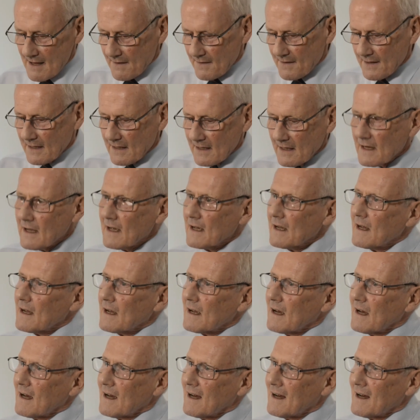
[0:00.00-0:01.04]
The
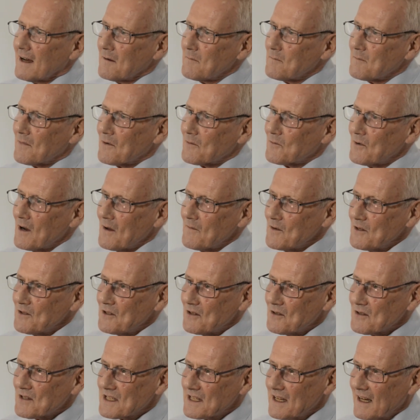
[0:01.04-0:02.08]

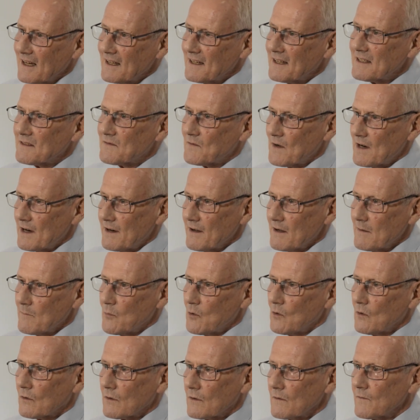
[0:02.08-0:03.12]
revenue side is very
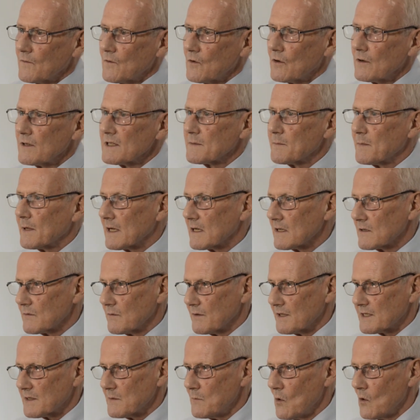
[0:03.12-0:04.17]
important for us because
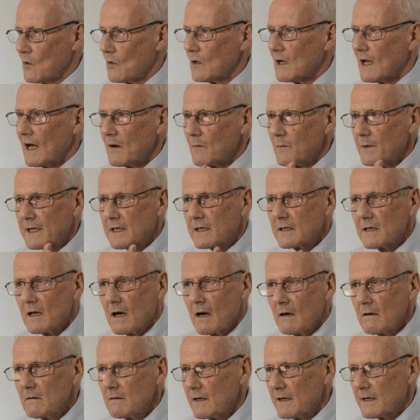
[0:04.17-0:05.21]
we're small and we can
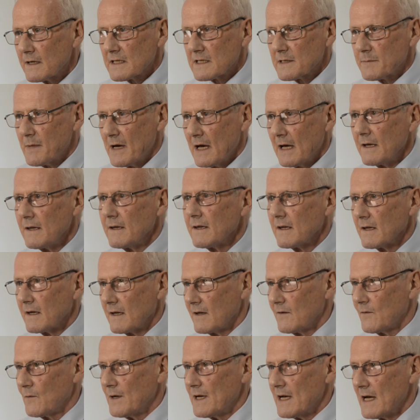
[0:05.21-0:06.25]
only expand
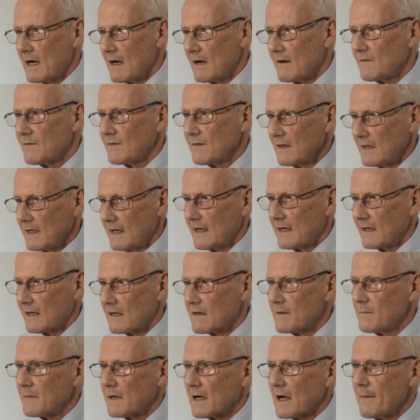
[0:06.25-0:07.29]
if we have
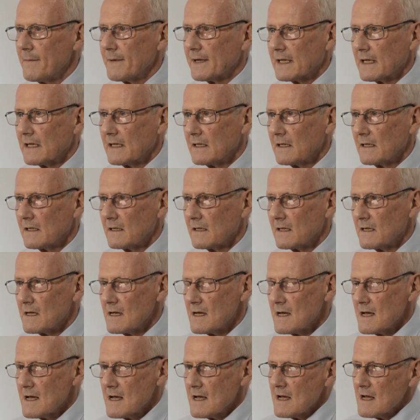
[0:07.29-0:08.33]
income coming in.
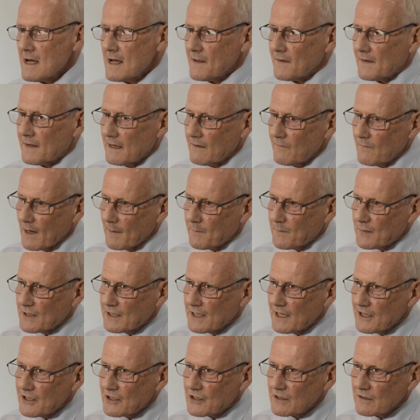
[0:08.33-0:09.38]
The
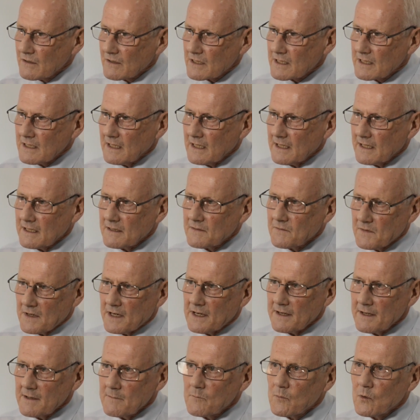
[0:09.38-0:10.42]
reputational side is
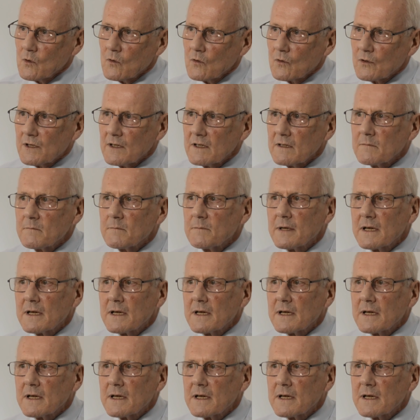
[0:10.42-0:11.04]
very important